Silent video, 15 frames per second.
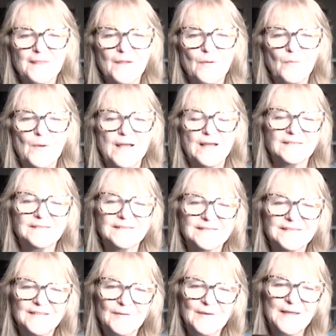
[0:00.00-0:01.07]
Well,
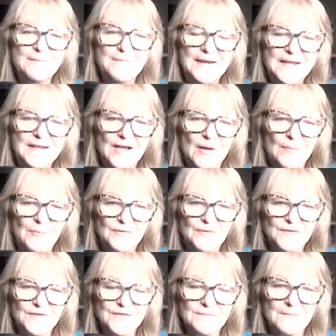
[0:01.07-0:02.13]
in many
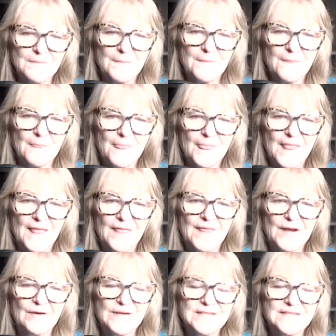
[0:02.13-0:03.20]
couples,
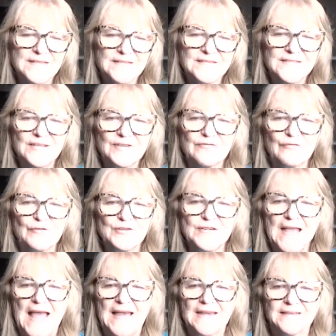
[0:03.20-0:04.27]
there is a tit for
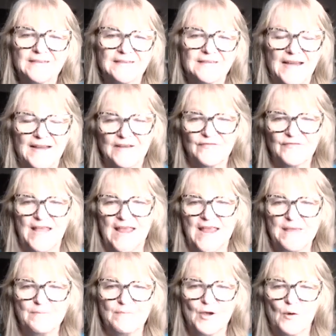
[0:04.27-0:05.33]
tat kind of
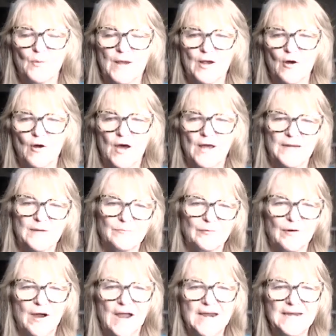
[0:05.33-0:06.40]
game going on, and
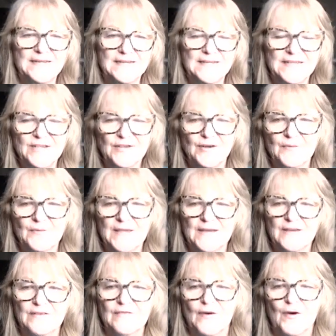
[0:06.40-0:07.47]
pride and ego get
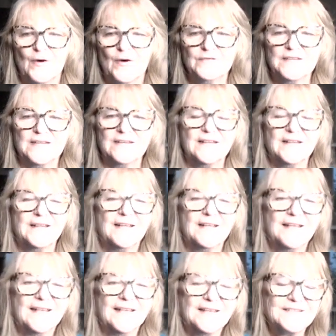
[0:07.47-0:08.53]
involved. And
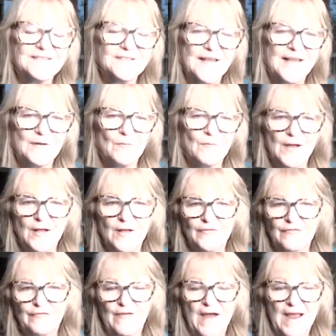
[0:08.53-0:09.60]
it's like, well,
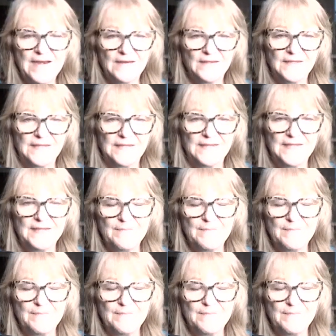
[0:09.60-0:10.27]
finally he